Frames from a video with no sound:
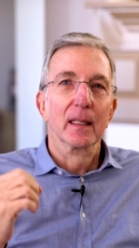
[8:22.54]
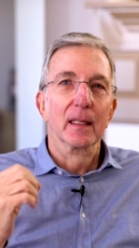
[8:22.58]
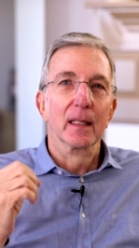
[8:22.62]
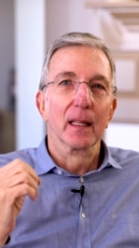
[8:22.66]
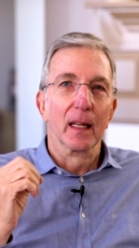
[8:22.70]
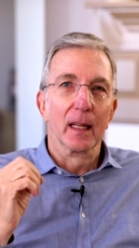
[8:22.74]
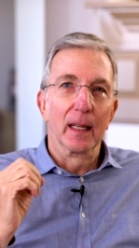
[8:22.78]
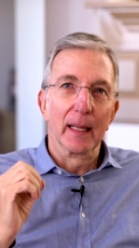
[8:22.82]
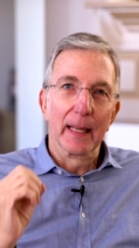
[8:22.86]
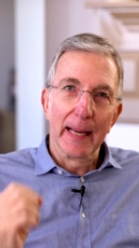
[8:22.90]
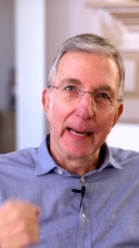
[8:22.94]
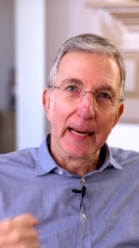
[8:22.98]

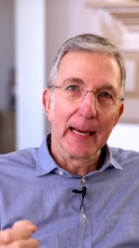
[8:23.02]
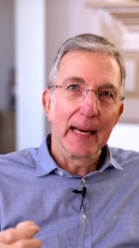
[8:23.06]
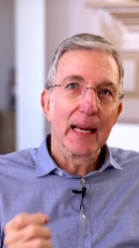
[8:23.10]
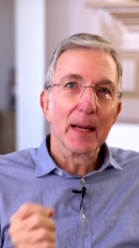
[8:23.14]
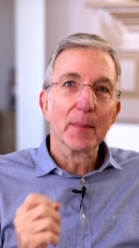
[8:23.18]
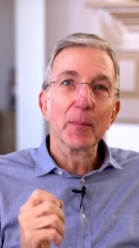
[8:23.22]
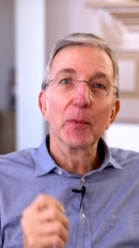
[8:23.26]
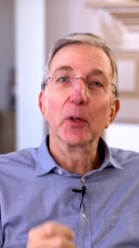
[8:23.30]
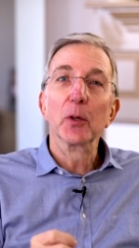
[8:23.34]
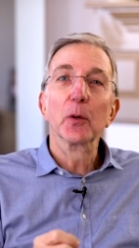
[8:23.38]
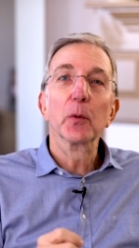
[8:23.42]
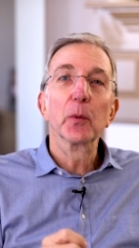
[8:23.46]
the
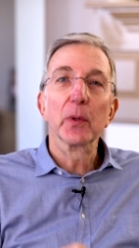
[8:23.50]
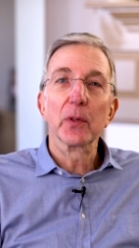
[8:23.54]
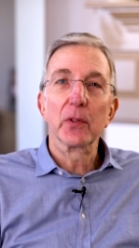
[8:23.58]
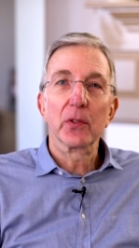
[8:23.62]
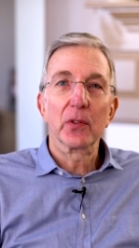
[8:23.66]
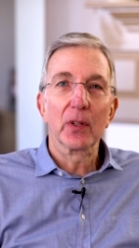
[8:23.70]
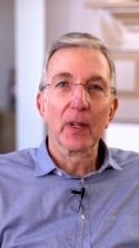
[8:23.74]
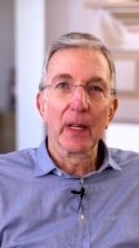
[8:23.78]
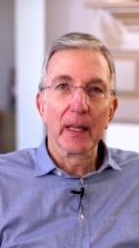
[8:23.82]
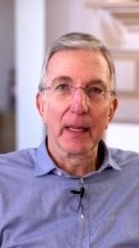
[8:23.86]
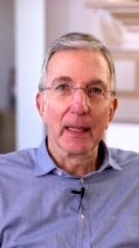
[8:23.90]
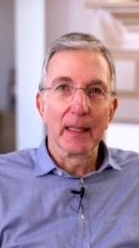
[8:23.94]
Lamb who was
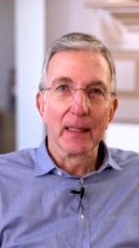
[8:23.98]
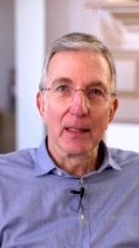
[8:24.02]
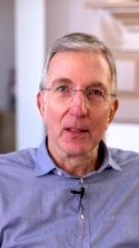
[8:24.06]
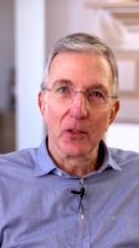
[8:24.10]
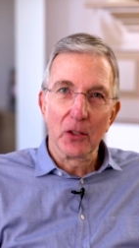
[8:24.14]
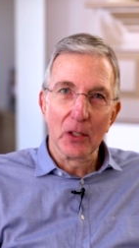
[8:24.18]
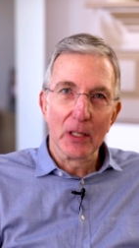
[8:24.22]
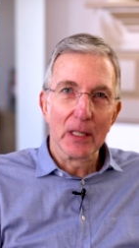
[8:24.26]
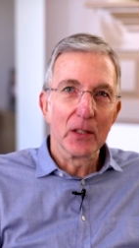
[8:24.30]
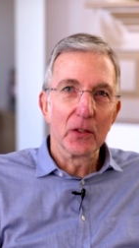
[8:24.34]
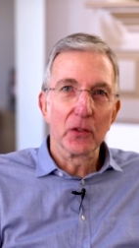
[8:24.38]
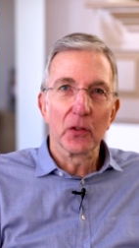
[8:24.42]
slain,
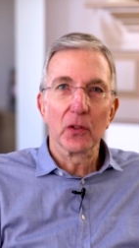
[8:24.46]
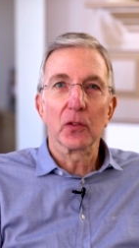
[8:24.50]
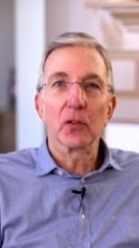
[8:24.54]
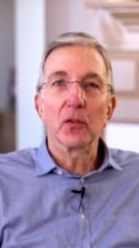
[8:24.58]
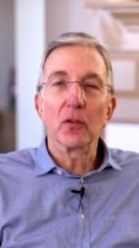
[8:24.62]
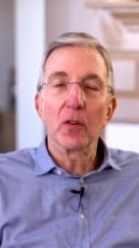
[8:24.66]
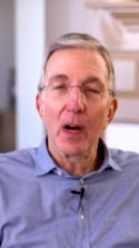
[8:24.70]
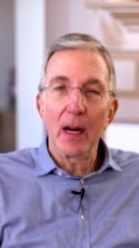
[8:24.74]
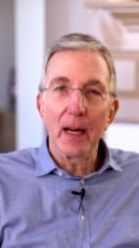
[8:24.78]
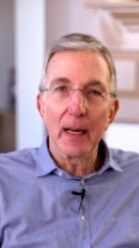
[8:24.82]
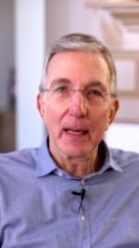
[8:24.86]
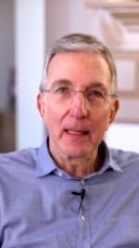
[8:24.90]
Jesus
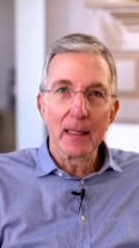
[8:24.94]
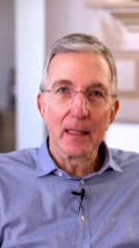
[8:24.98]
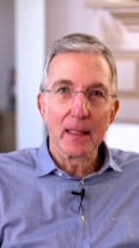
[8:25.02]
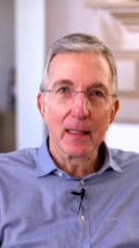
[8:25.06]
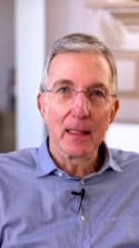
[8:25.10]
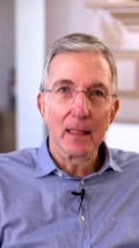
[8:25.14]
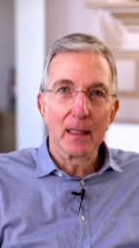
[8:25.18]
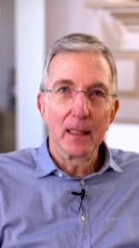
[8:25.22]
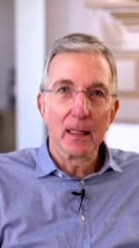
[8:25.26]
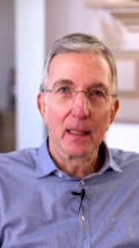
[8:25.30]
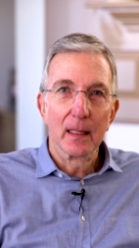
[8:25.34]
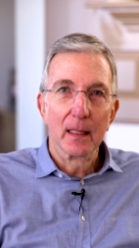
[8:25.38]

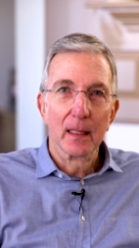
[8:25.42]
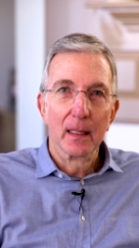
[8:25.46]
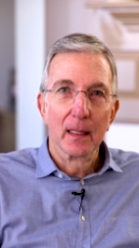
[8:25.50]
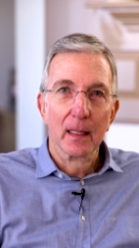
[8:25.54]
Christ.